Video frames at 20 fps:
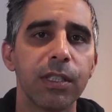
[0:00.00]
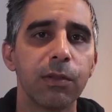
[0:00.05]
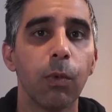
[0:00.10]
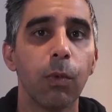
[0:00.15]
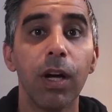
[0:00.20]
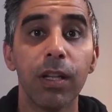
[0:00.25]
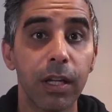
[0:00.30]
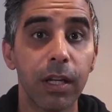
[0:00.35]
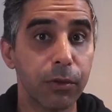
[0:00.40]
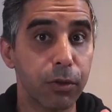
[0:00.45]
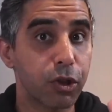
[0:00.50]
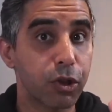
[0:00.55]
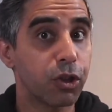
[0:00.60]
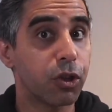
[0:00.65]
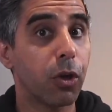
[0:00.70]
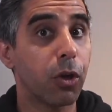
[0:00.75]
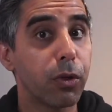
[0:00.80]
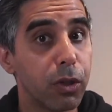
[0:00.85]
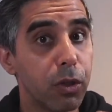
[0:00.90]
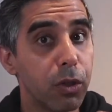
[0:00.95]
While I'll
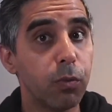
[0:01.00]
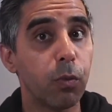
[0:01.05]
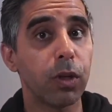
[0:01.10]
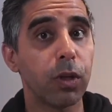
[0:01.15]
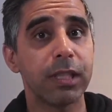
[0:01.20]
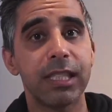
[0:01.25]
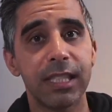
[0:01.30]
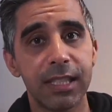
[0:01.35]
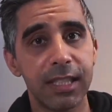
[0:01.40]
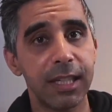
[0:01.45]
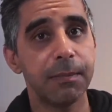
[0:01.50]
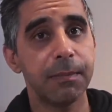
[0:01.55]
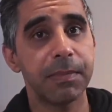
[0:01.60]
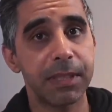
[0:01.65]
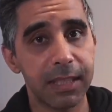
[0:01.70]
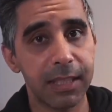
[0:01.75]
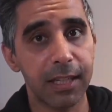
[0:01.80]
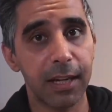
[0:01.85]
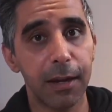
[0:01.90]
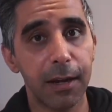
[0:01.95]
show you what steps
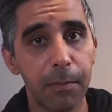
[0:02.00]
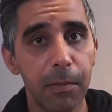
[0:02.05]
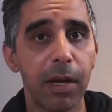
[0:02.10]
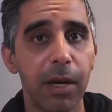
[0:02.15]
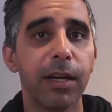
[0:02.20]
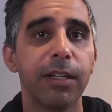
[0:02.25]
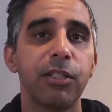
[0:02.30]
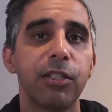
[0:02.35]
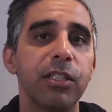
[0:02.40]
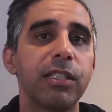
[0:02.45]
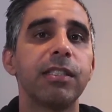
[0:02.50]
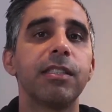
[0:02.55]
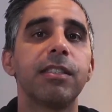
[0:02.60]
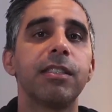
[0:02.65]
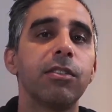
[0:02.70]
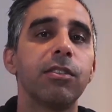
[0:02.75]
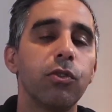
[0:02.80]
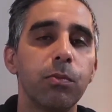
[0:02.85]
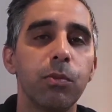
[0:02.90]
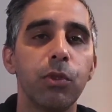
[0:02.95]
come, I just
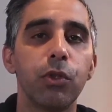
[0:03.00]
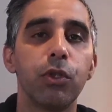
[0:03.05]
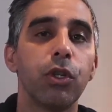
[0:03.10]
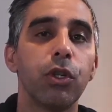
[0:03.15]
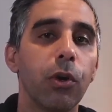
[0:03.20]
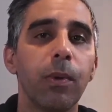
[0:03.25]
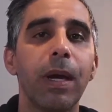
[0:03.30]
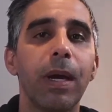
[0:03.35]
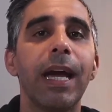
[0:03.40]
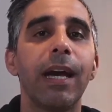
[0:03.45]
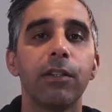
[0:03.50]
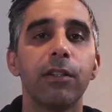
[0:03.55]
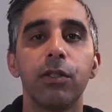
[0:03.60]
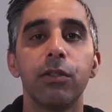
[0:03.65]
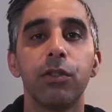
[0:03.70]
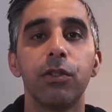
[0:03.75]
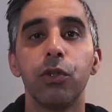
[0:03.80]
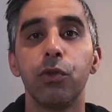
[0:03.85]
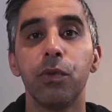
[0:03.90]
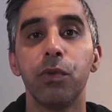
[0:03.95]
assume you know how to
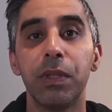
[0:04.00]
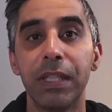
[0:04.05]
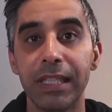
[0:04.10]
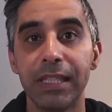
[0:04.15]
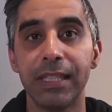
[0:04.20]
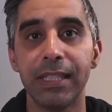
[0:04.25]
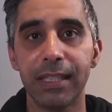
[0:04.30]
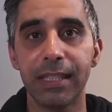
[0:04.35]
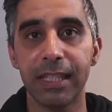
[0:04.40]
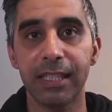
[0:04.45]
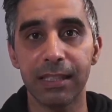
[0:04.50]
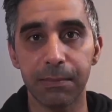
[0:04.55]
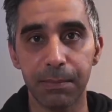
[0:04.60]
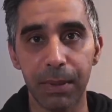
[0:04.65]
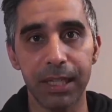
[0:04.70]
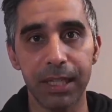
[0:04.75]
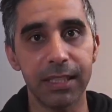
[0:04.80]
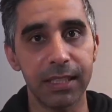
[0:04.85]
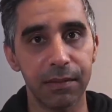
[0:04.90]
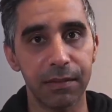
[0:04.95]
do these things,
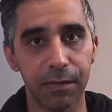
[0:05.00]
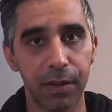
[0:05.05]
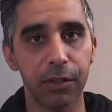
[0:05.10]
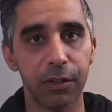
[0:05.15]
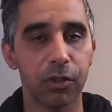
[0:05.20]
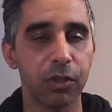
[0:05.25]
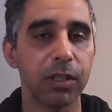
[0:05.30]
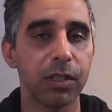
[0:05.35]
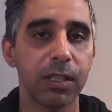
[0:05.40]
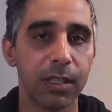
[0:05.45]
basic functions.